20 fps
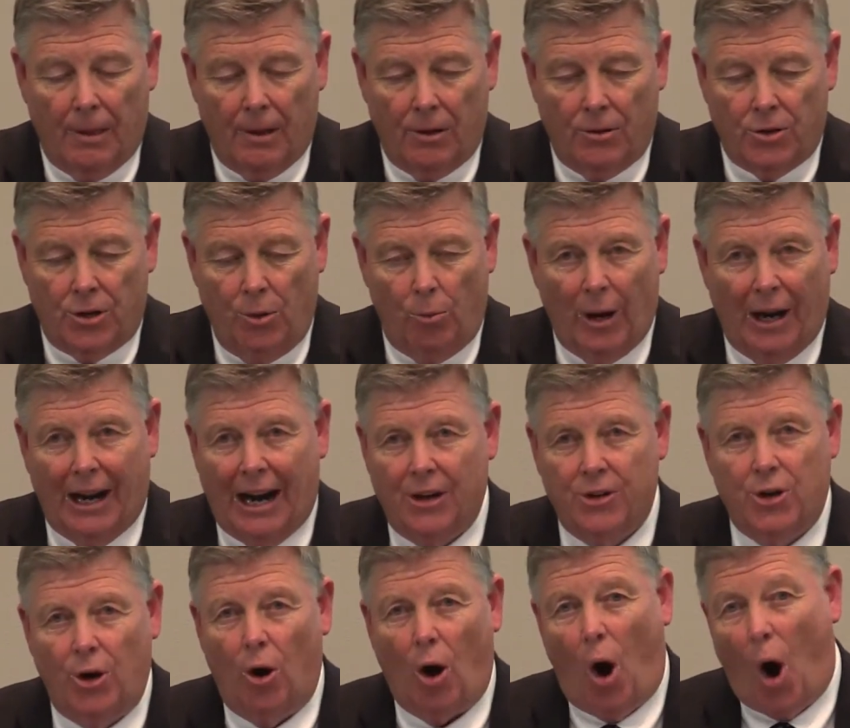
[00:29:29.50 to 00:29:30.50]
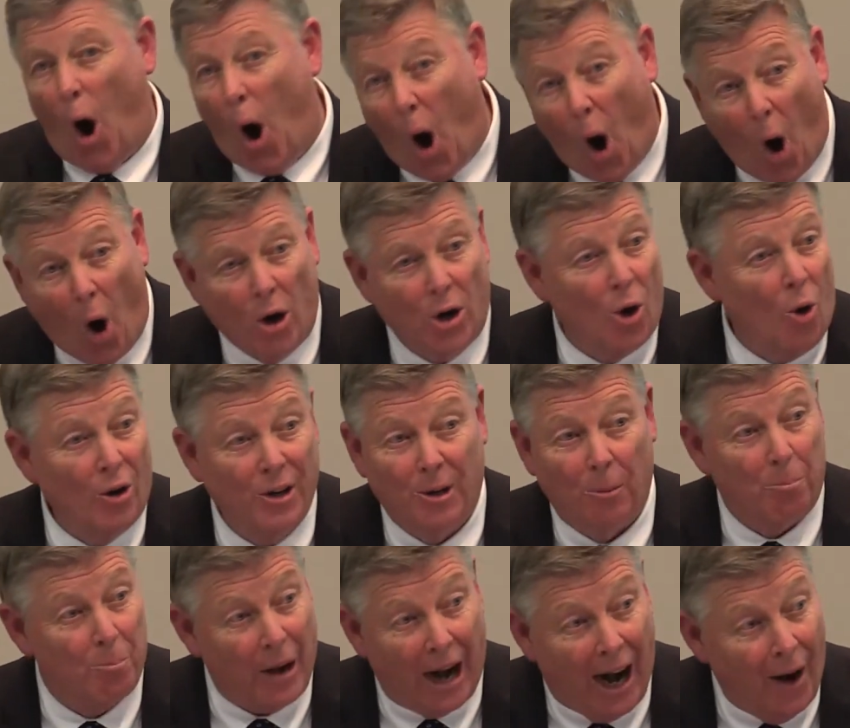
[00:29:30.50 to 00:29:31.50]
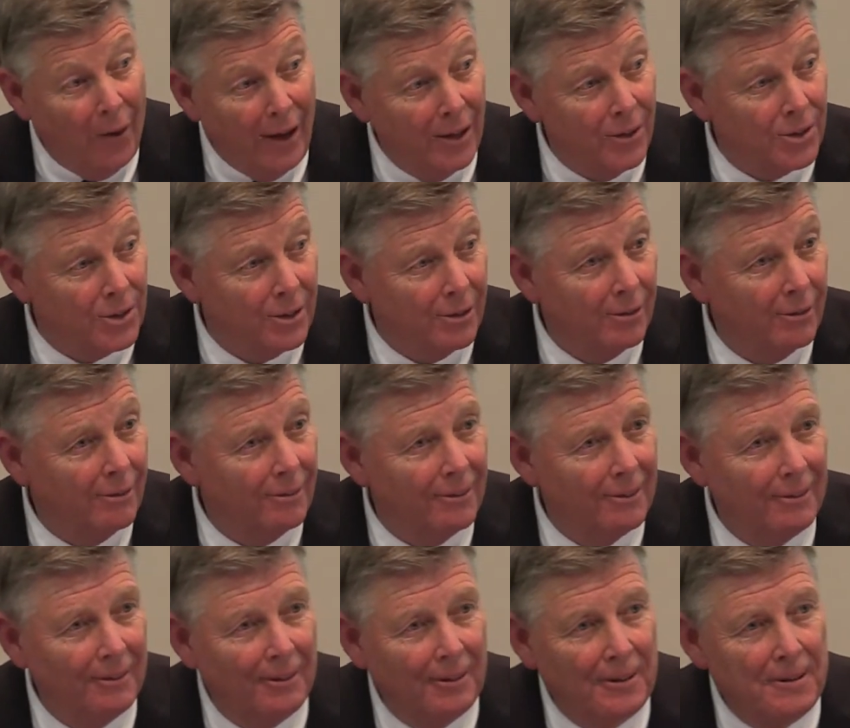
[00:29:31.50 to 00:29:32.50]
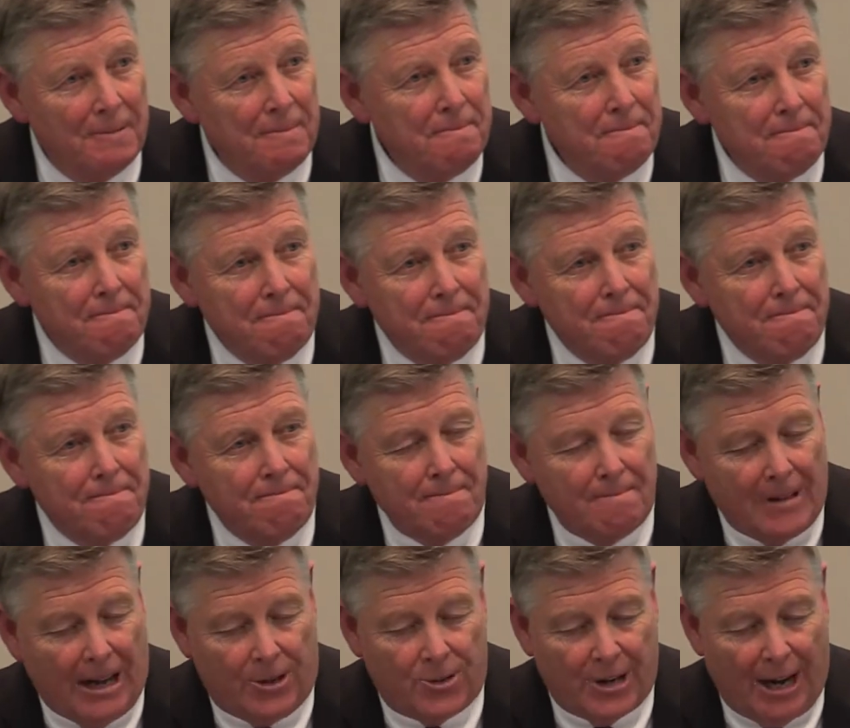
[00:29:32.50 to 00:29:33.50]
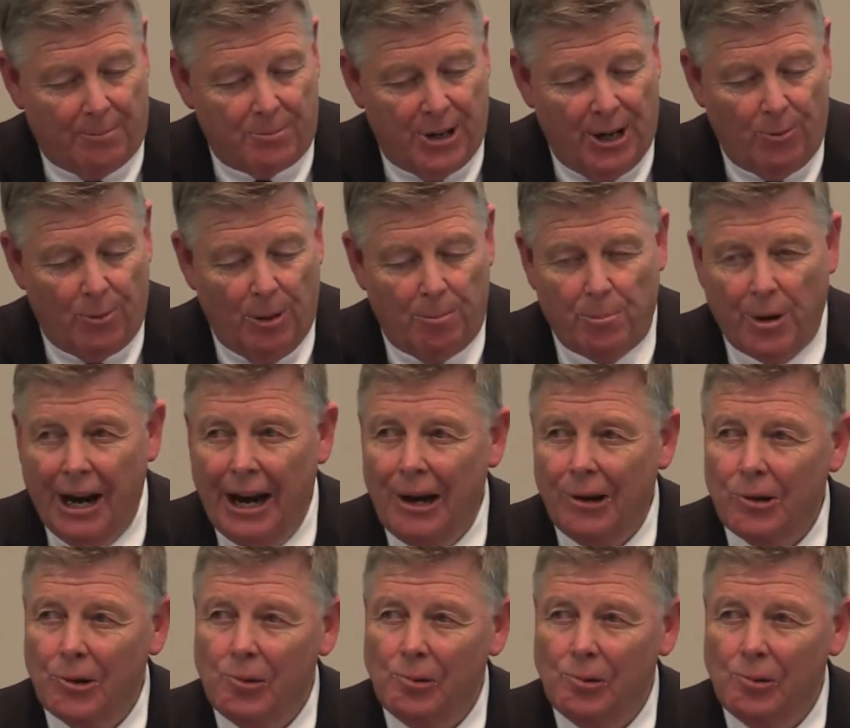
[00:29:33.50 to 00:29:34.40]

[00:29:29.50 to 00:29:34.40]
Do you realize you're all going to perish except ye repent?